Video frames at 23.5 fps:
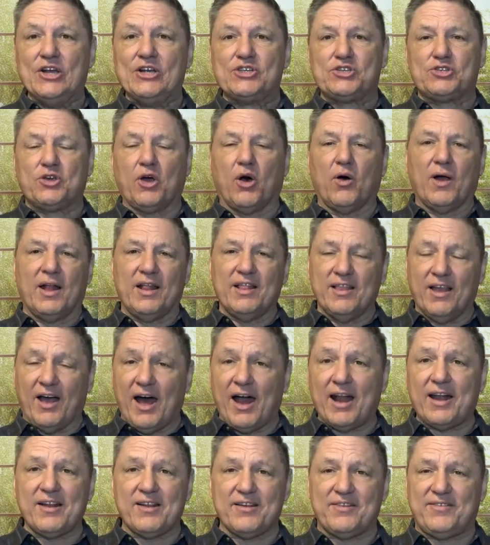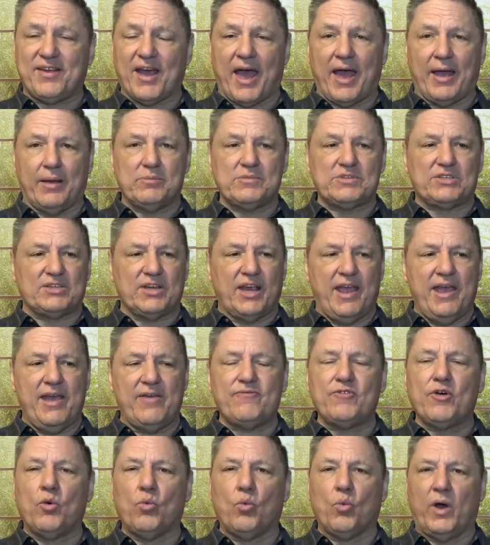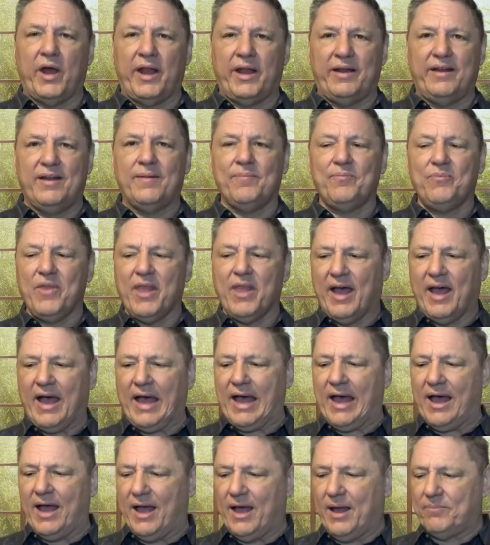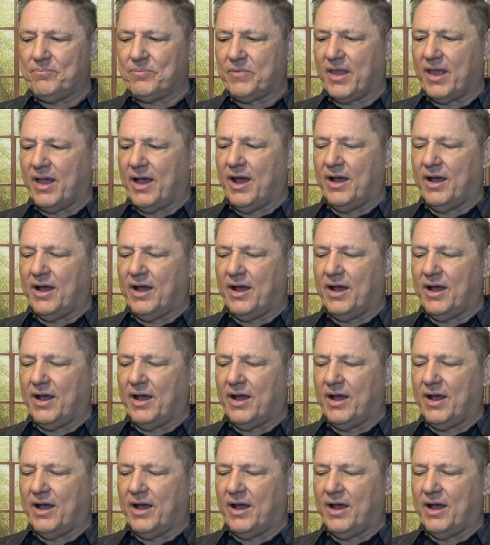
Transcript: So a lot of times, even when uh,